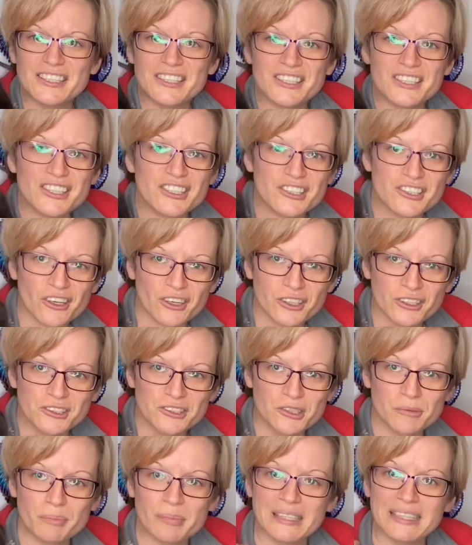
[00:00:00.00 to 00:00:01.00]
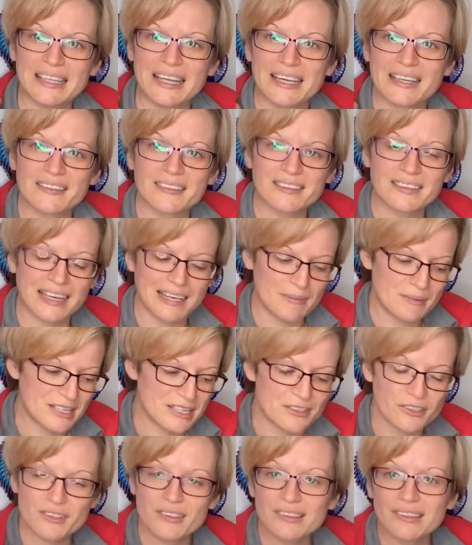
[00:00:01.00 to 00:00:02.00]
short stumpy legs, it
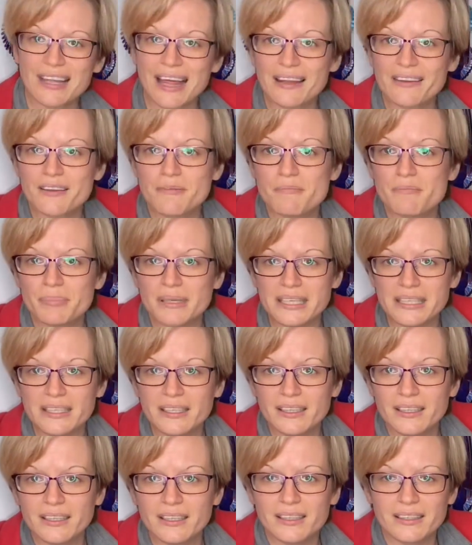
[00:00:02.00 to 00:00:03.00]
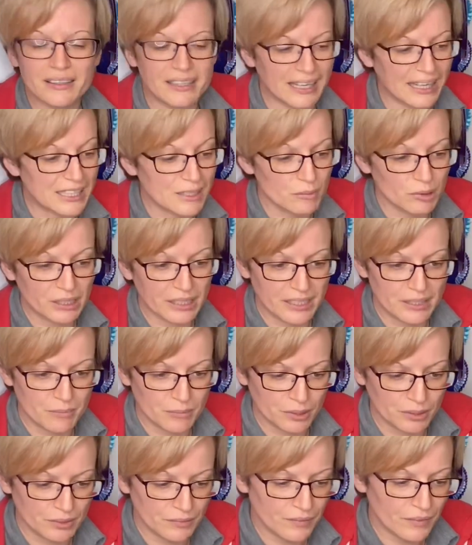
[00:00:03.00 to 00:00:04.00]
doesn't let them be the animal
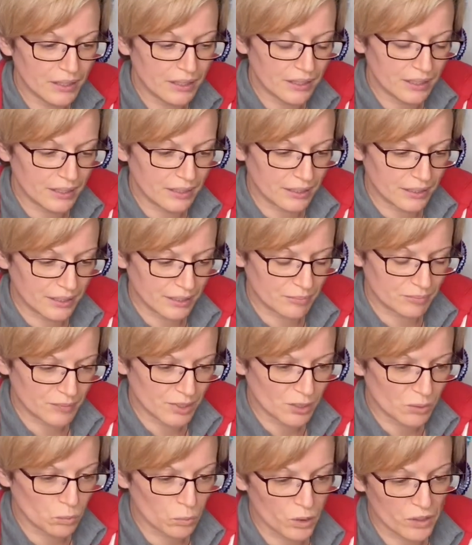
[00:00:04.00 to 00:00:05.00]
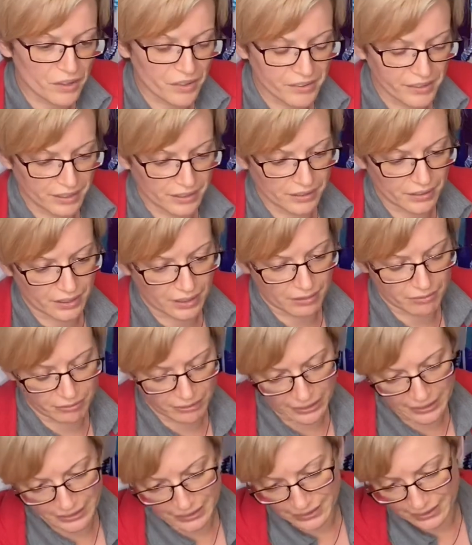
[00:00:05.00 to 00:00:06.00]
anymore. One thing that I
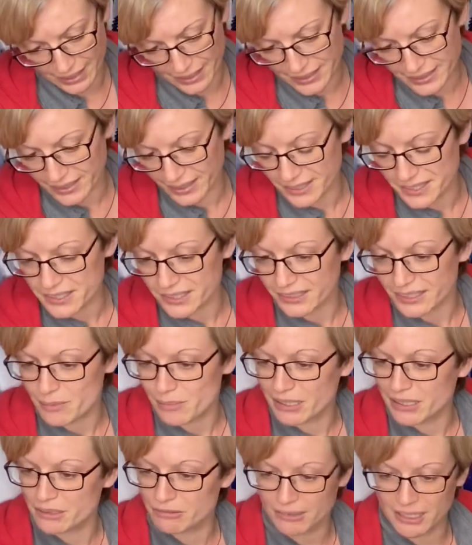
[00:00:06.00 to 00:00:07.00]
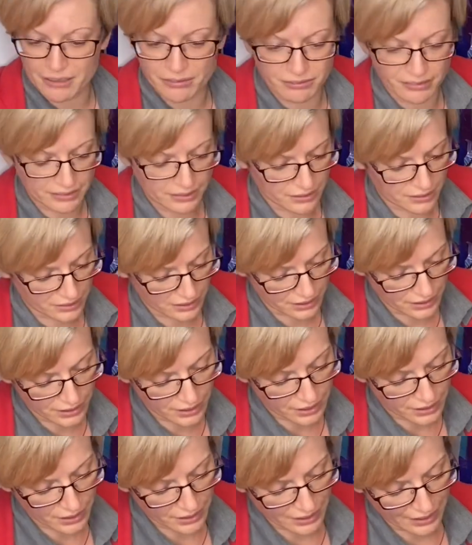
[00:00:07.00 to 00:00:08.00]
really like actually about rat fancy
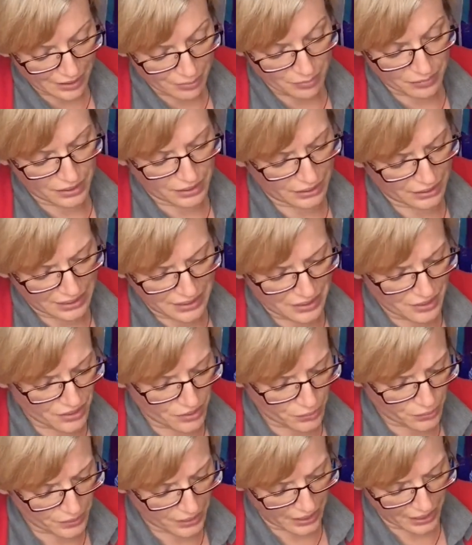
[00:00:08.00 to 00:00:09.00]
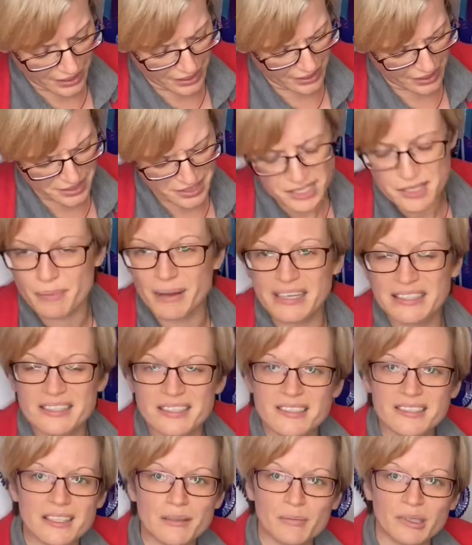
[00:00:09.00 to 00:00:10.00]
in the UK, and I suspect
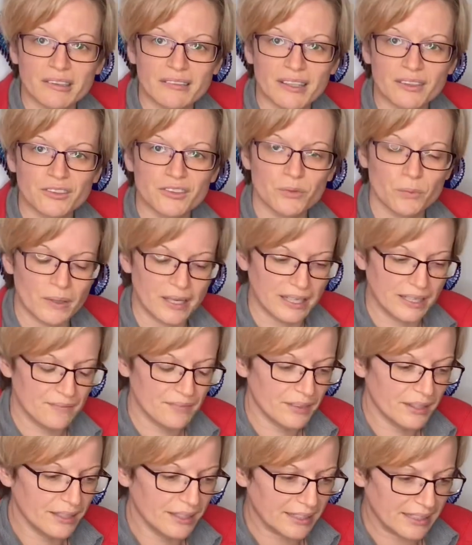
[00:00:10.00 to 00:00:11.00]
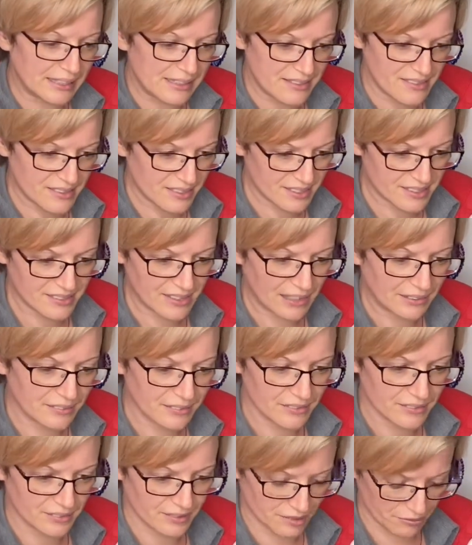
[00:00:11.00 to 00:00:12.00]
it's similar elsewhere, is the standards are